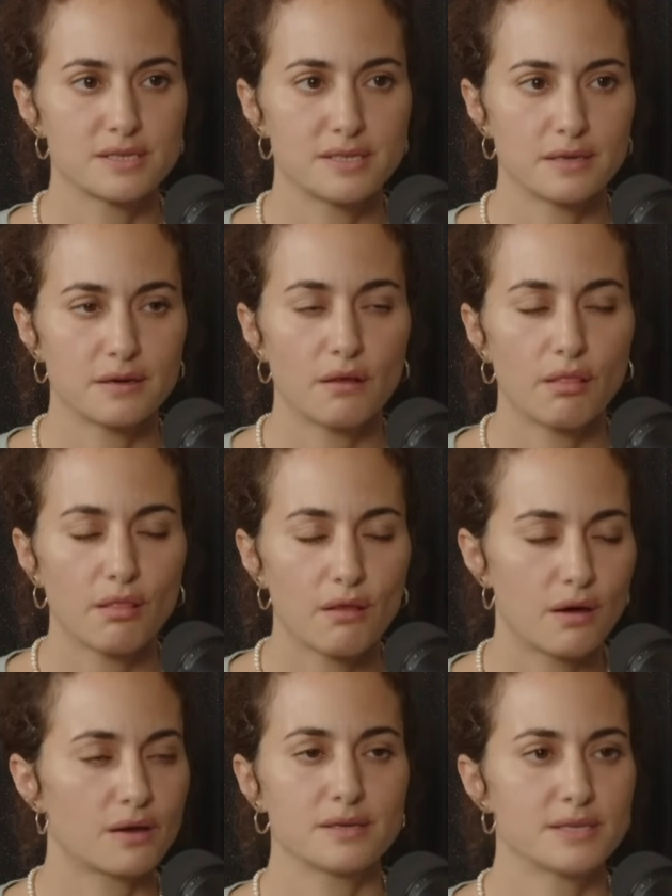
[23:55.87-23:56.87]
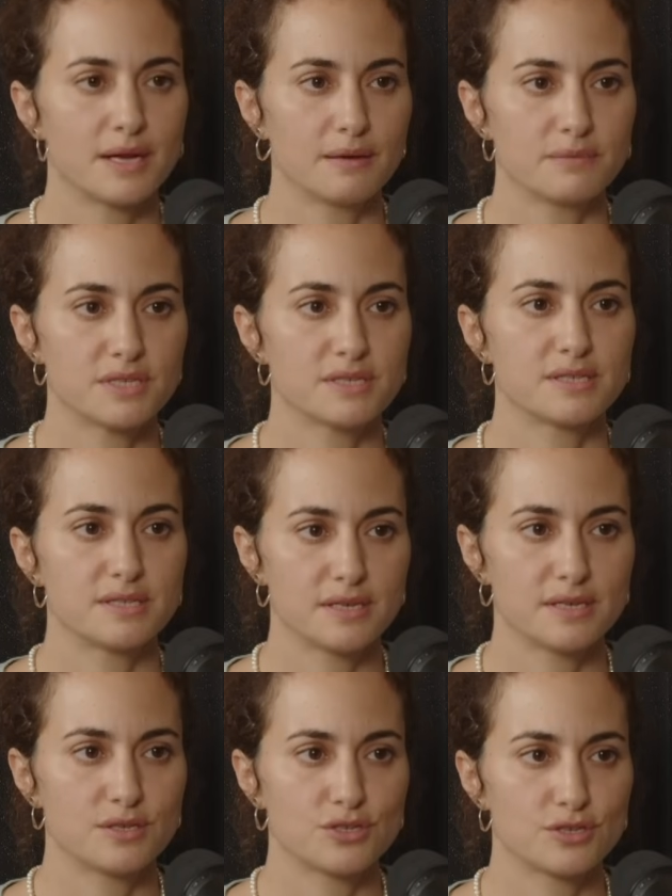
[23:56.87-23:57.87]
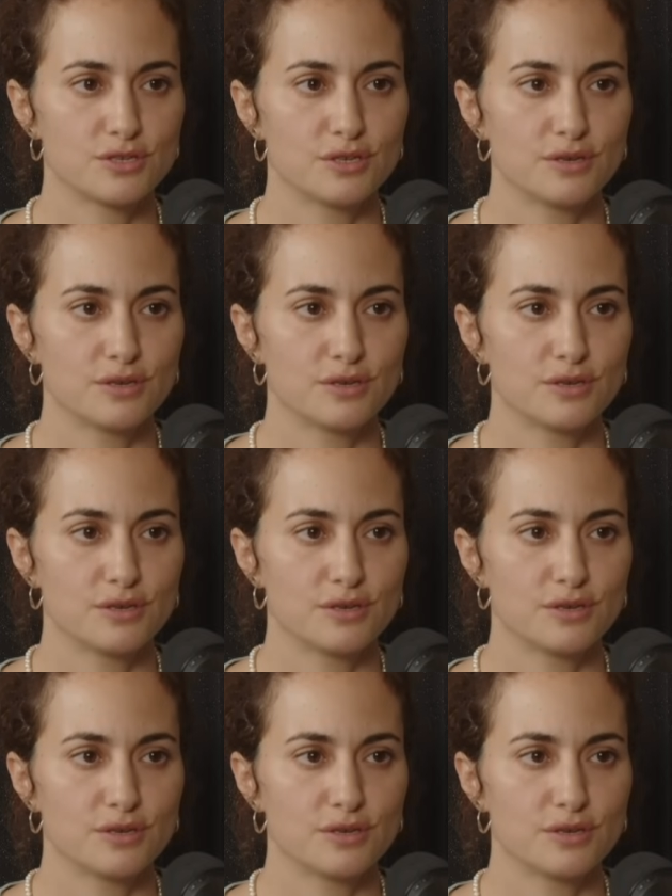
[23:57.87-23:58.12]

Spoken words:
take a long time to stitch.